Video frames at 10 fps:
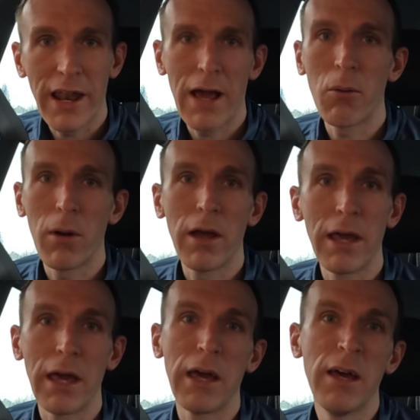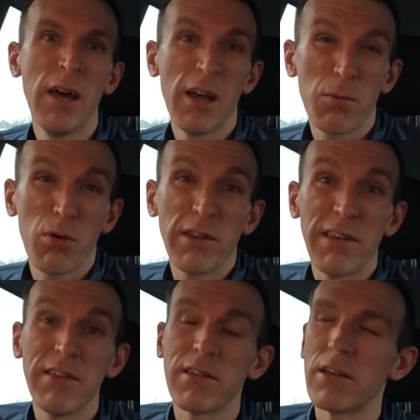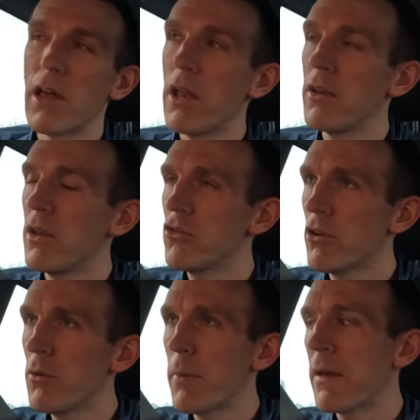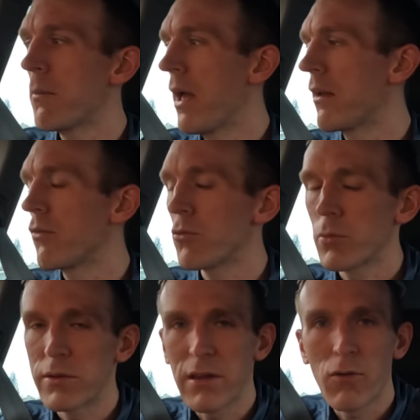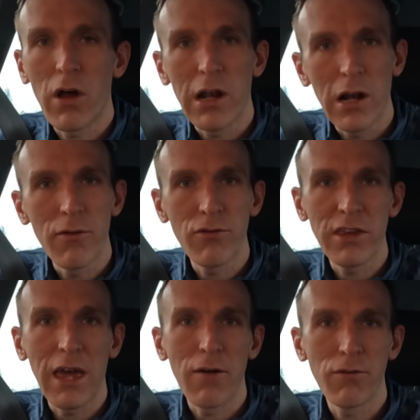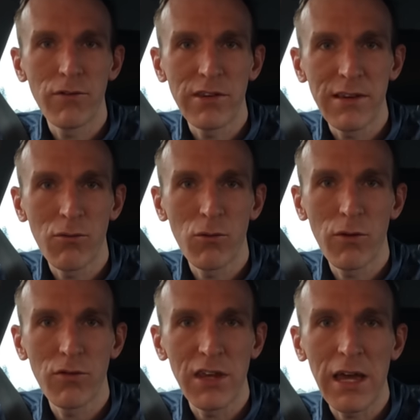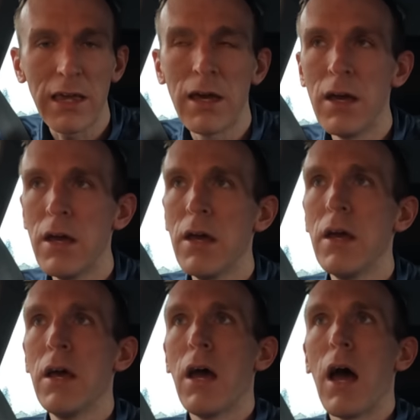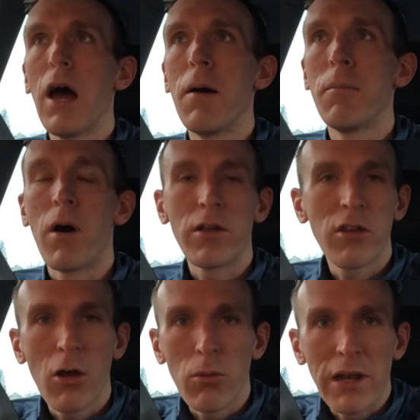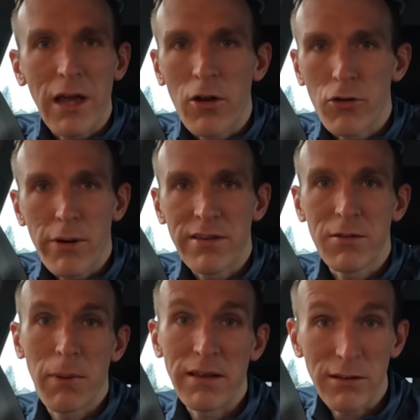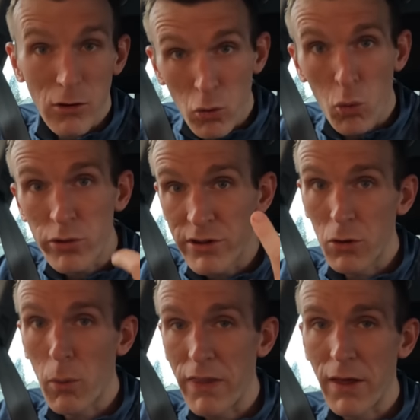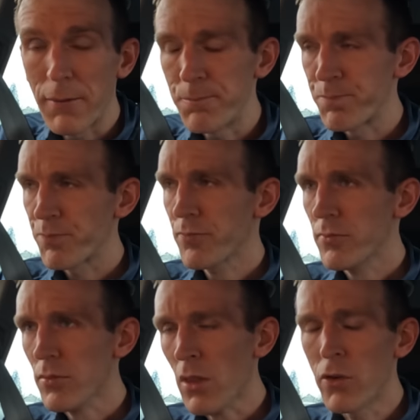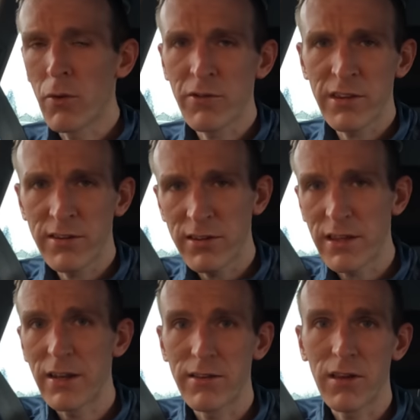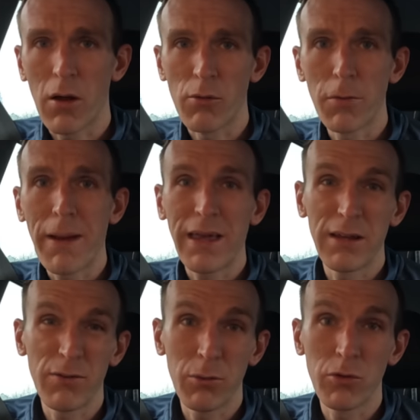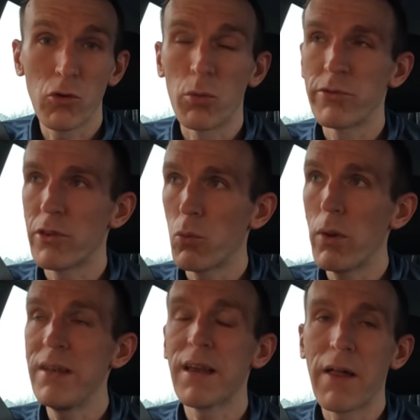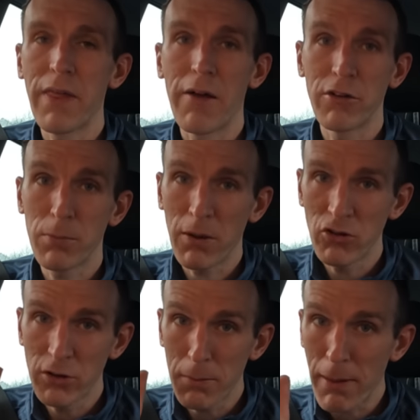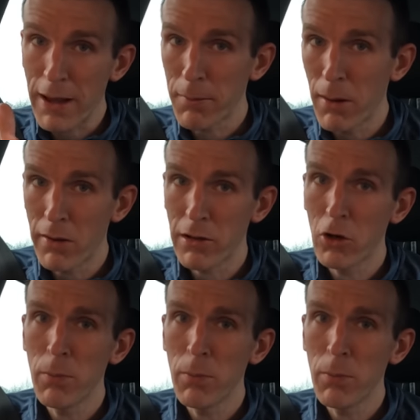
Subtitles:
an hour here, it's pretty decent. And do you know, in the back of my head, I thought to myself, I'd love to get 57 or 58. I totally underestimated the course and the weather. So obviously, as I said at the start, we're on the back end of some storms, so the wind out there, especially in the back part of the